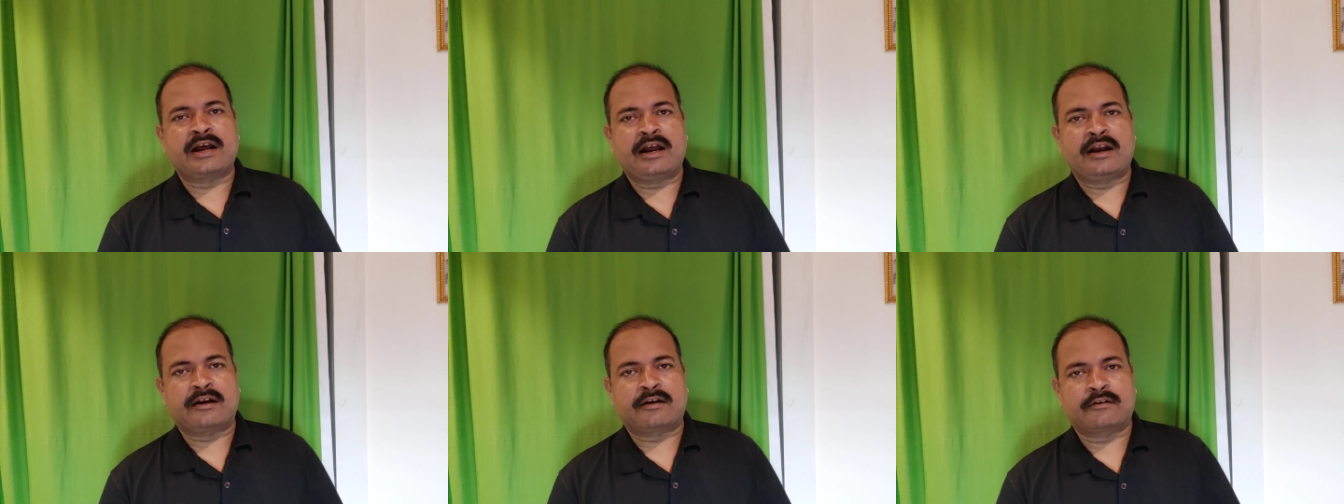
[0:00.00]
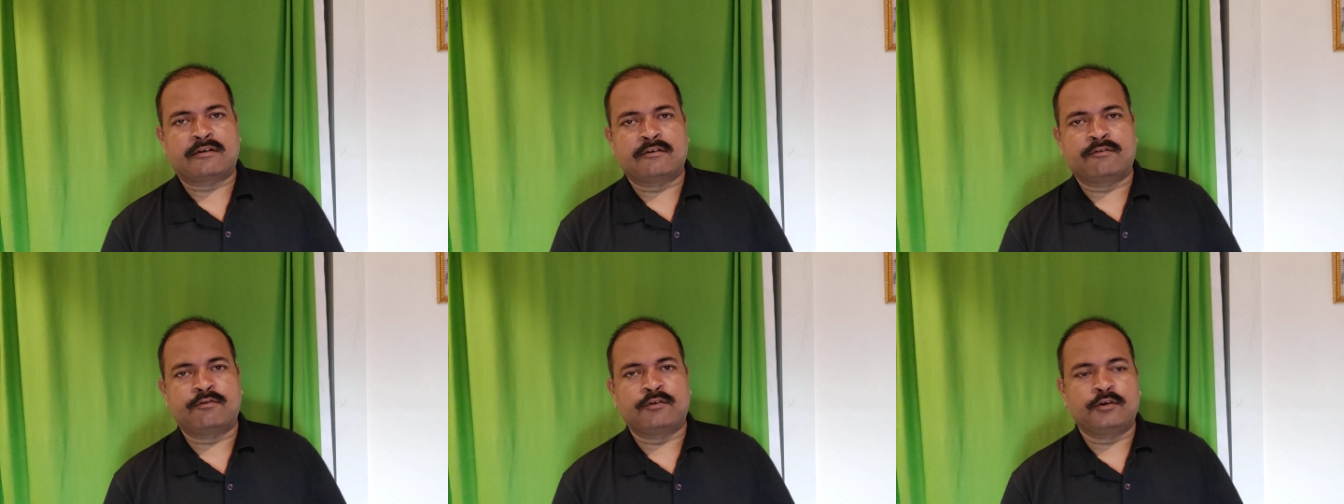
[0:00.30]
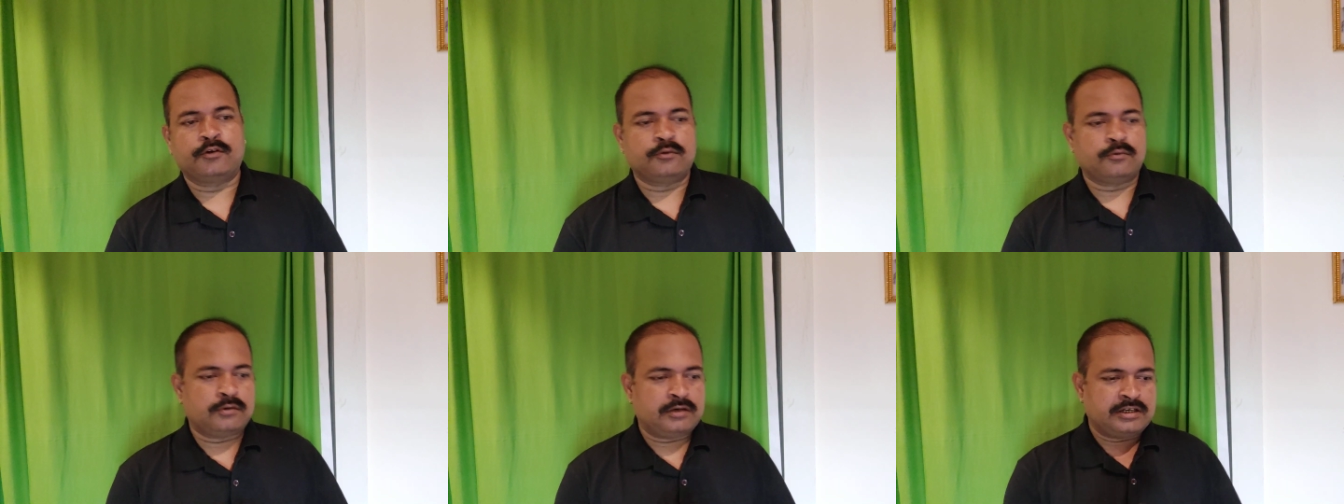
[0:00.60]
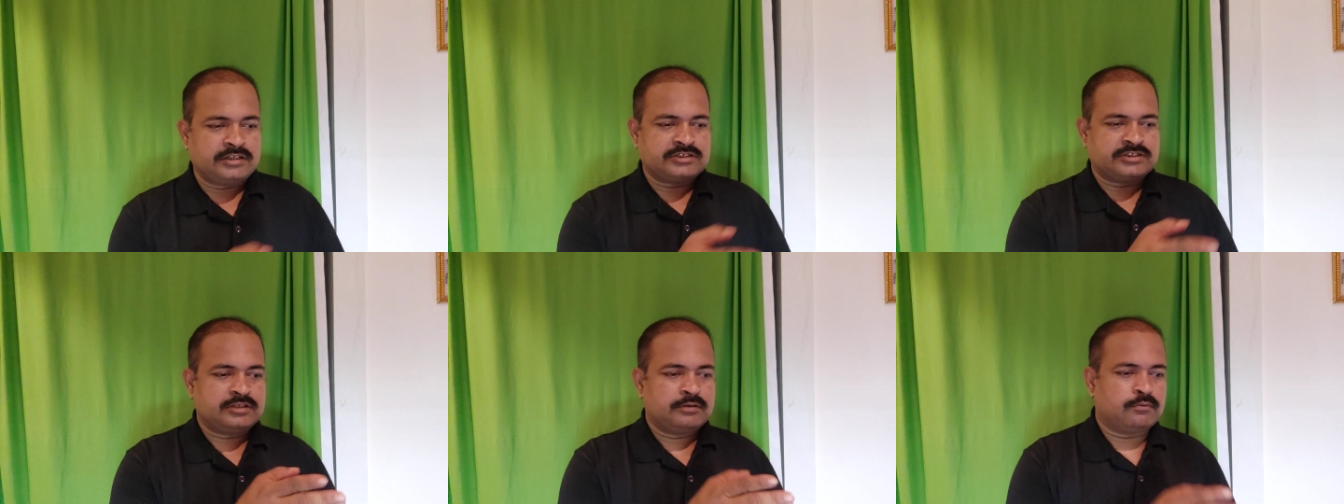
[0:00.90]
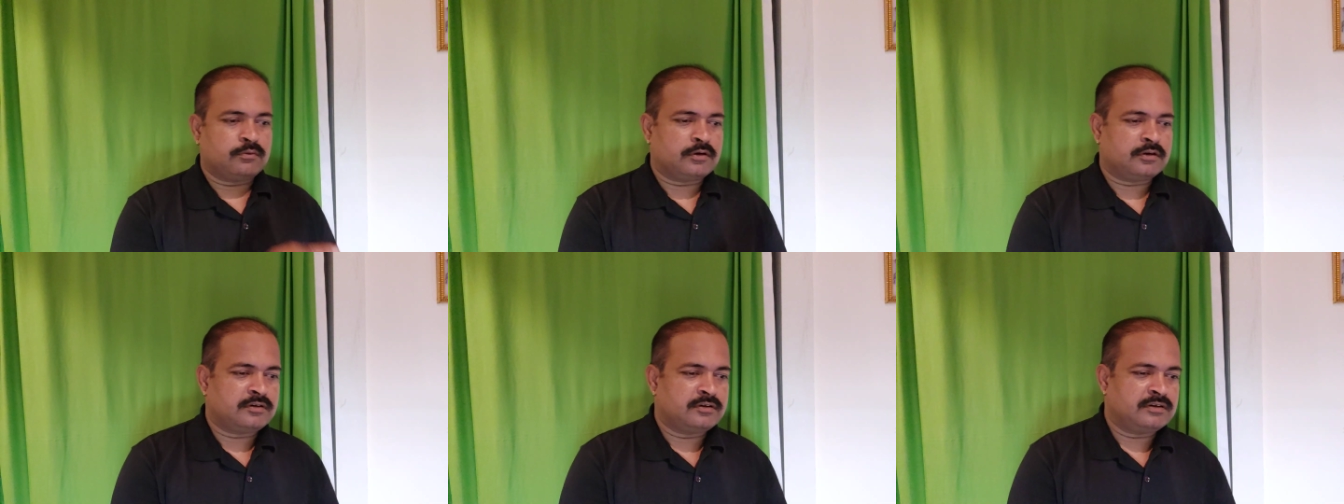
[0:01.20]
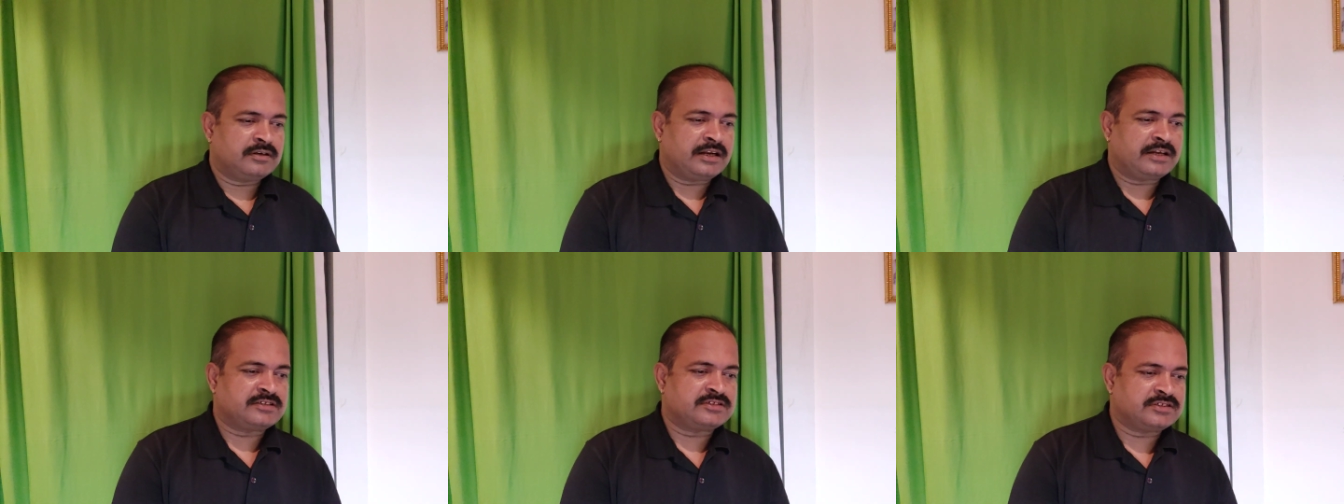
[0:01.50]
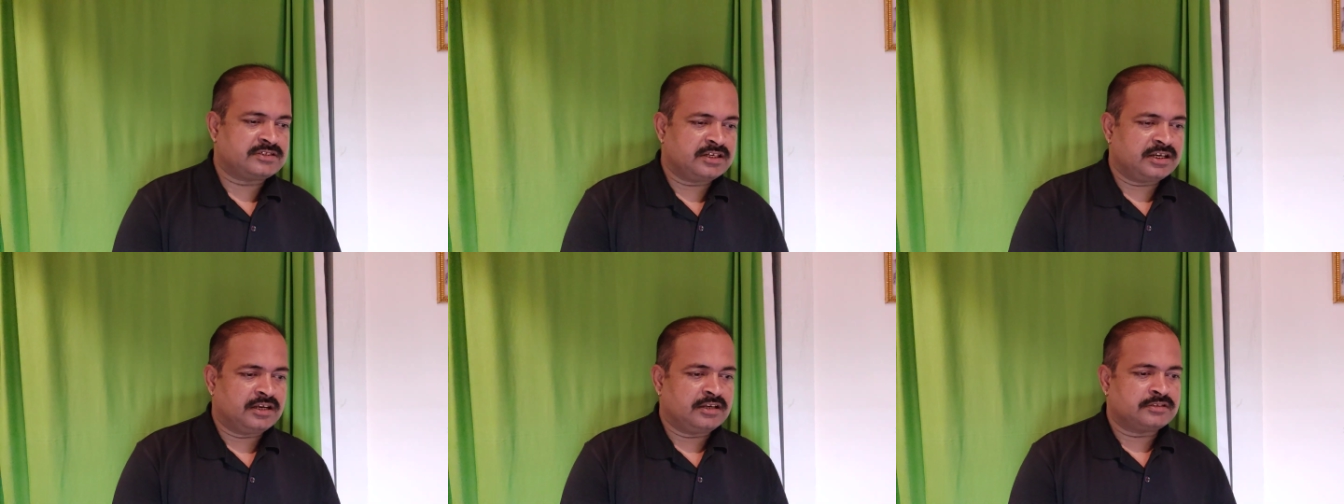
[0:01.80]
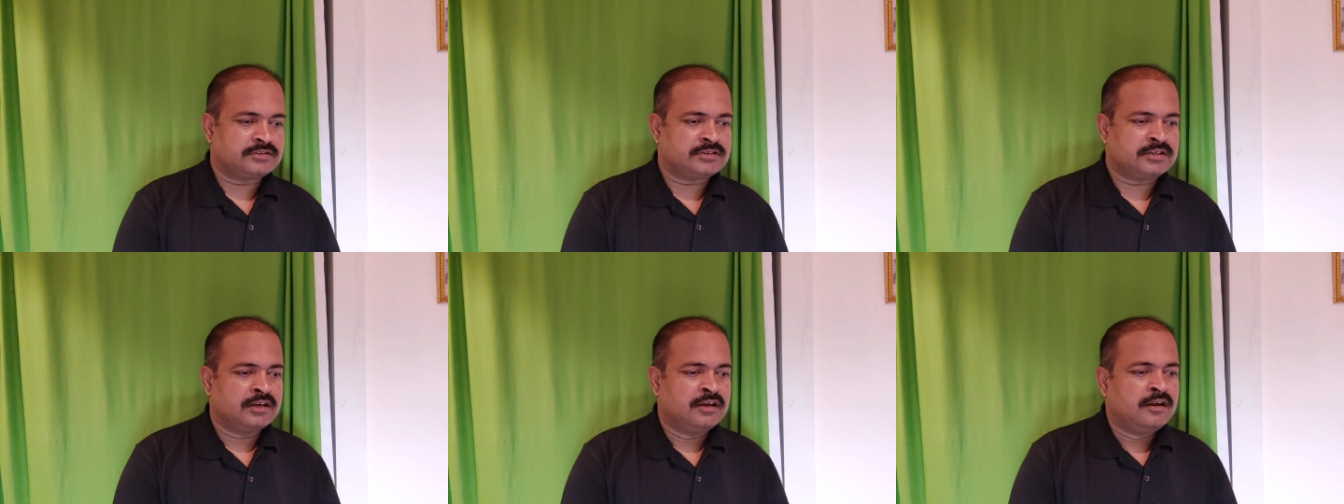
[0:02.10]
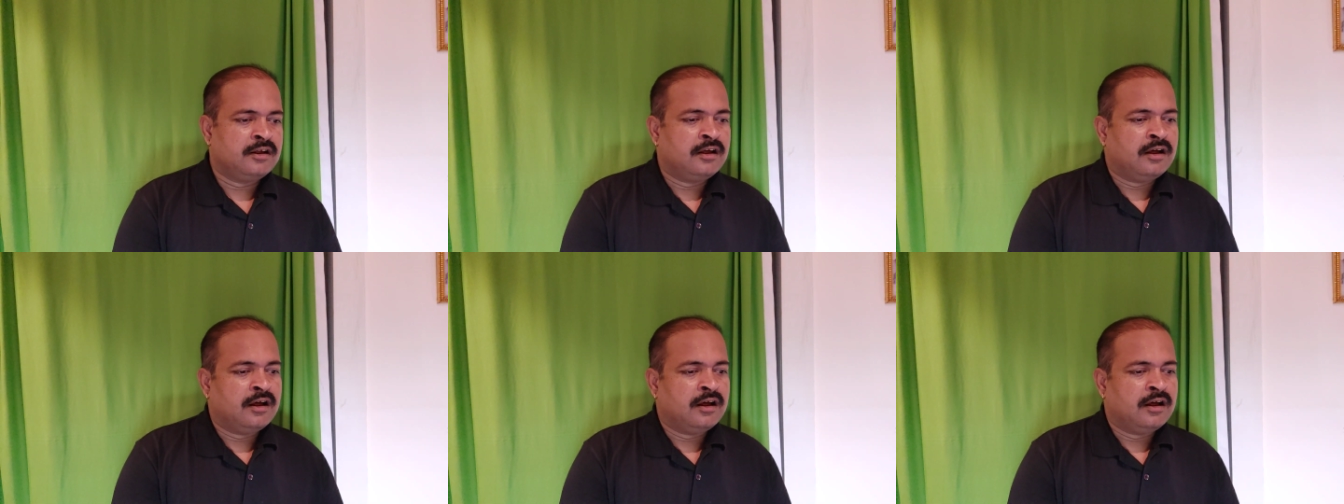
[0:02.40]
character for you. Let's see what that says.